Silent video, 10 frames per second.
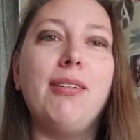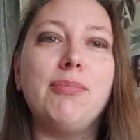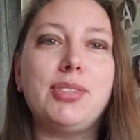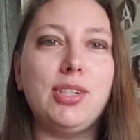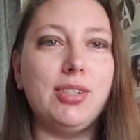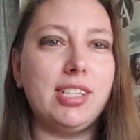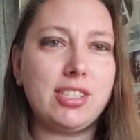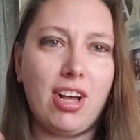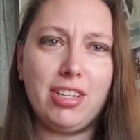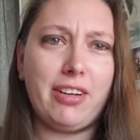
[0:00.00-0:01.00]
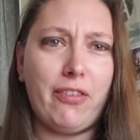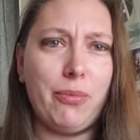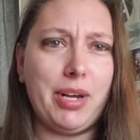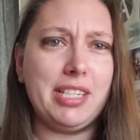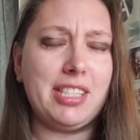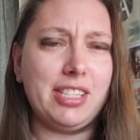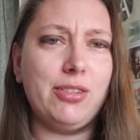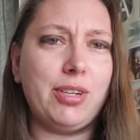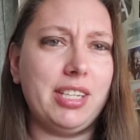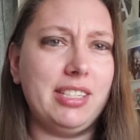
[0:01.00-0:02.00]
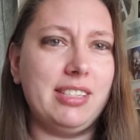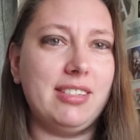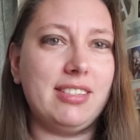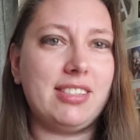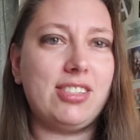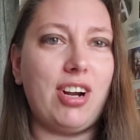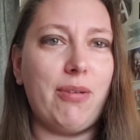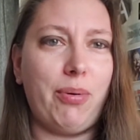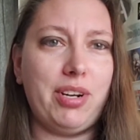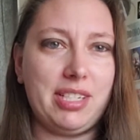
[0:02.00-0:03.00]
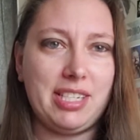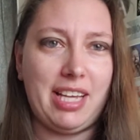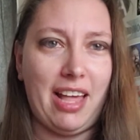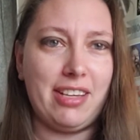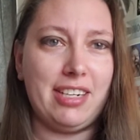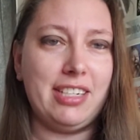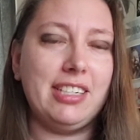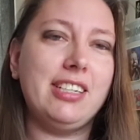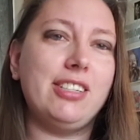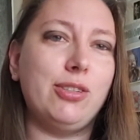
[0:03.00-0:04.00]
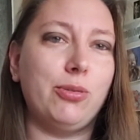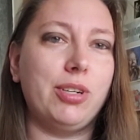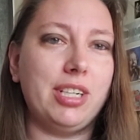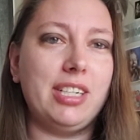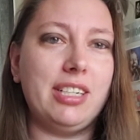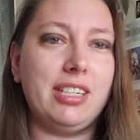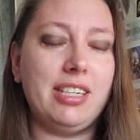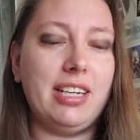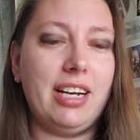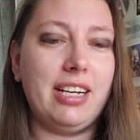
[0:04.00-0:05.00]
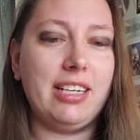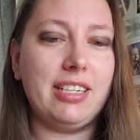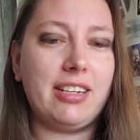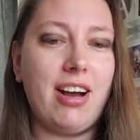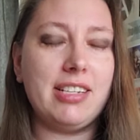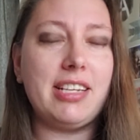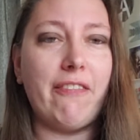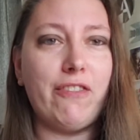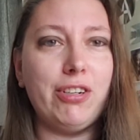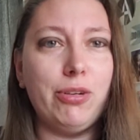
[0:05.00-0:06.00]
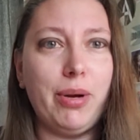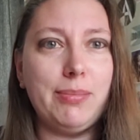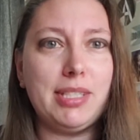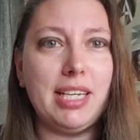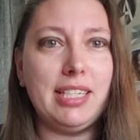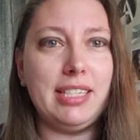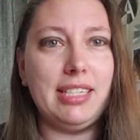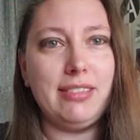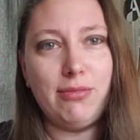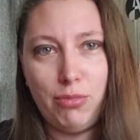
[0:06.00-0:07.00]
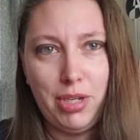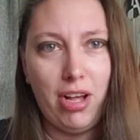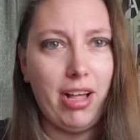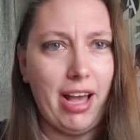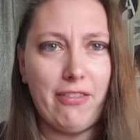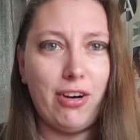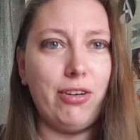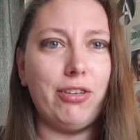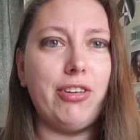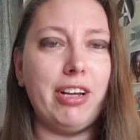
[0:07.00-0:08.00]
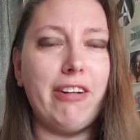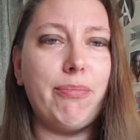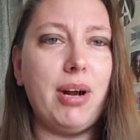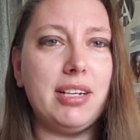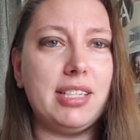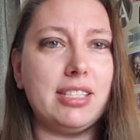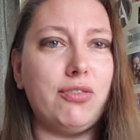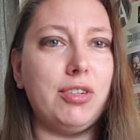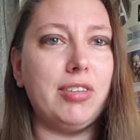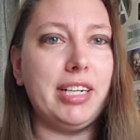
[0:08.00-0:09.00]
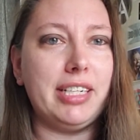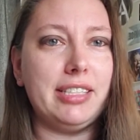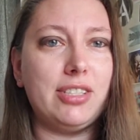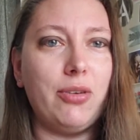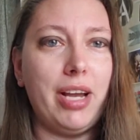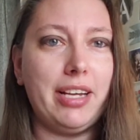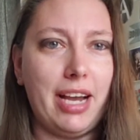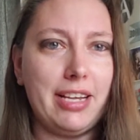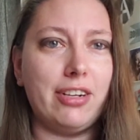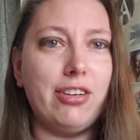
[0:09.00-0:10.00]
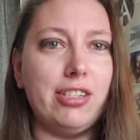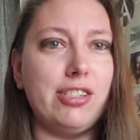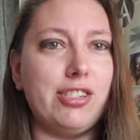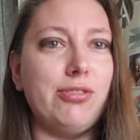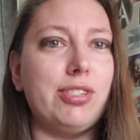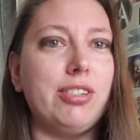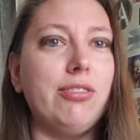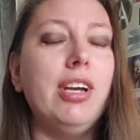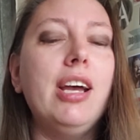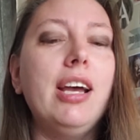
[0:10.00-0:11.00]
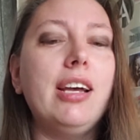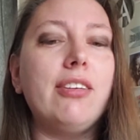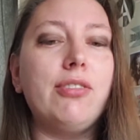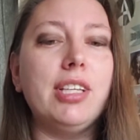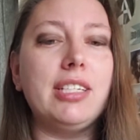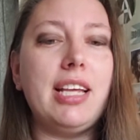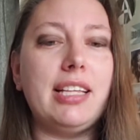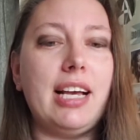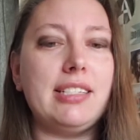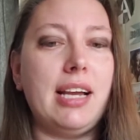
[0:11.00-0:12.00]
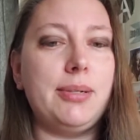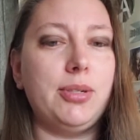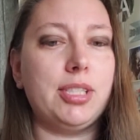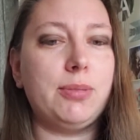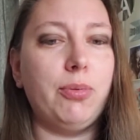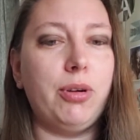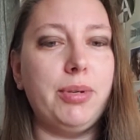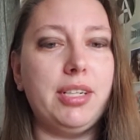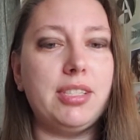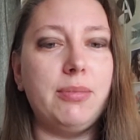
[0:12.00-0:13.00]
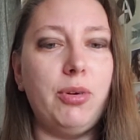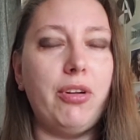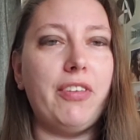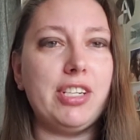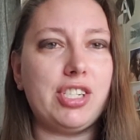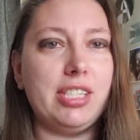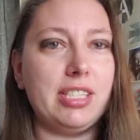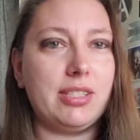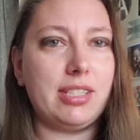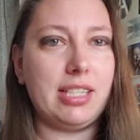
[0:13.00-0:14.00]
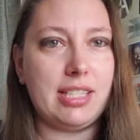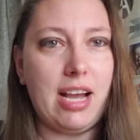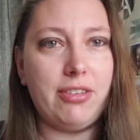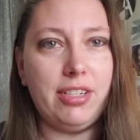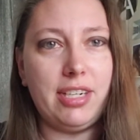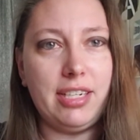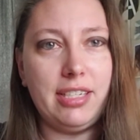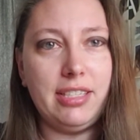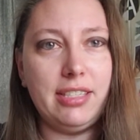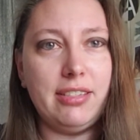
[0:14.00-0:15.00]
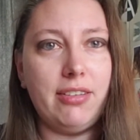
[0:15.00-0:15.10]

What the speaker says: So there's all different ways that you can start putting together your content for your website, and we all have our own creative process for writing. So I encourage you to really take that time to explore, because the motivation is how you're gonna